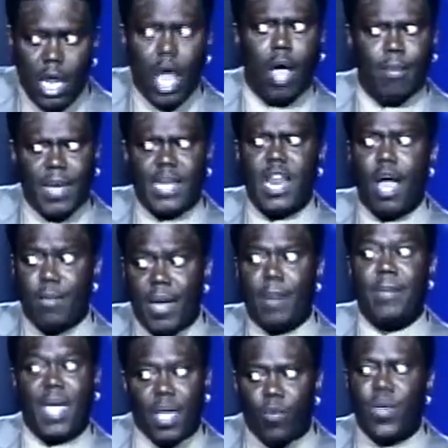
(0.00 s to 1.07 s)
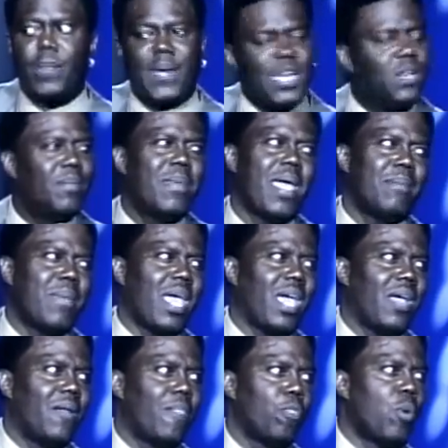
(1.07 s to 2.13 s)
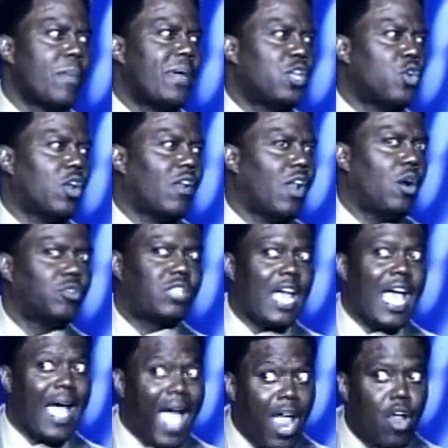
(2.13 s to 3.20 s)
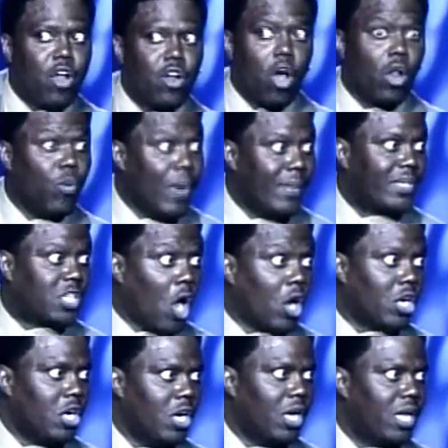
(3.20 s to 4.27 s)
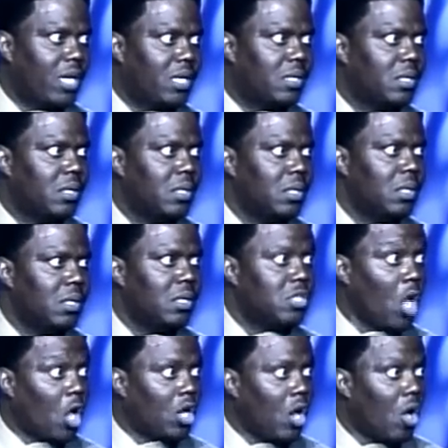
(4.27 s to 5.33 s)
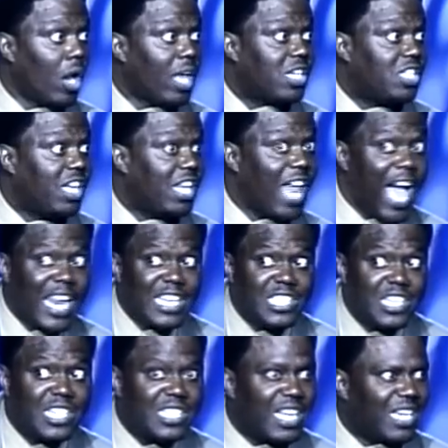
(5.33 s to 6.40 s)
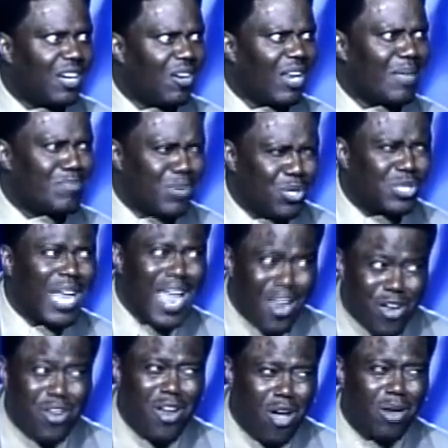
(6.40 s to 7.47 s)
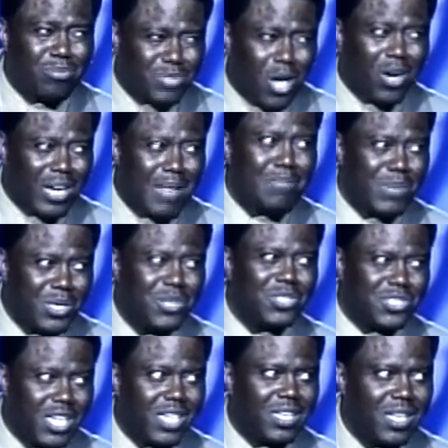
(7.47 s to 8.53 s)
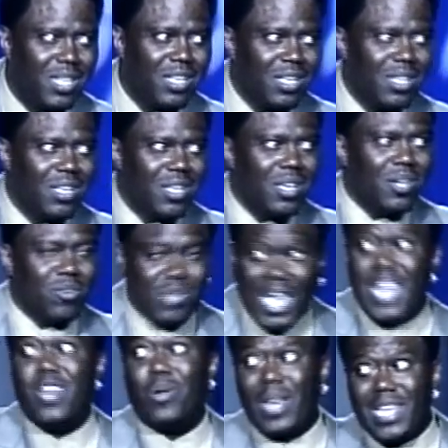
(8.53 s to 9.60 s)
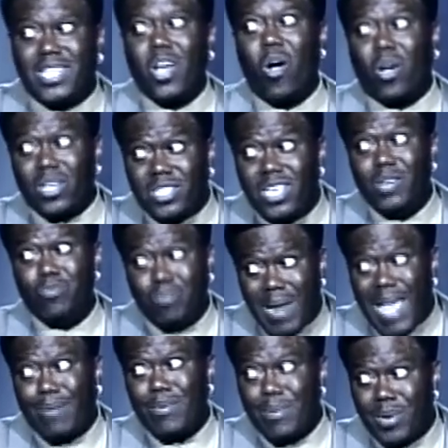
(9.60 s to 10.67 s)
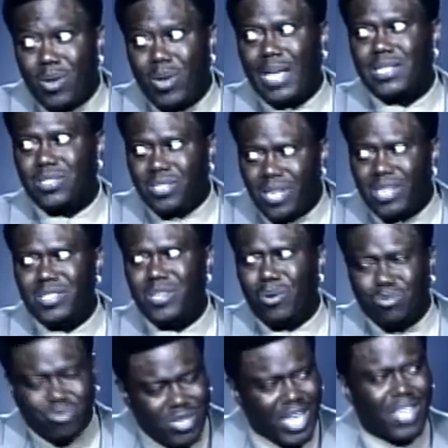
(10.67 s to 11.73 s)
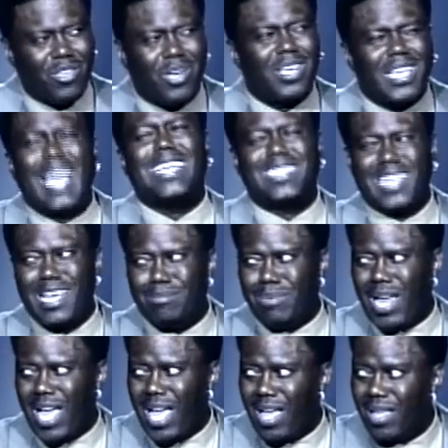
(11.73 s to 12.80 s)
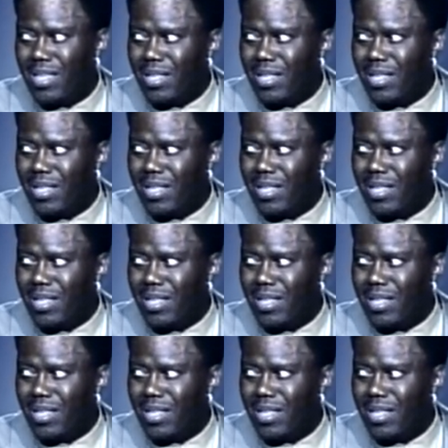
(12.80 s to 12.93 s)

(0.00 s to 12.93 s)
Oh man, we've been doing it a long time. I heard all the women talking early, talking all that shit, how to suck a dick, all that bullshit. I heard all of them talking that bullshit. They know they talking shit. Black women don't like to suck no dick. You a goddamn lie.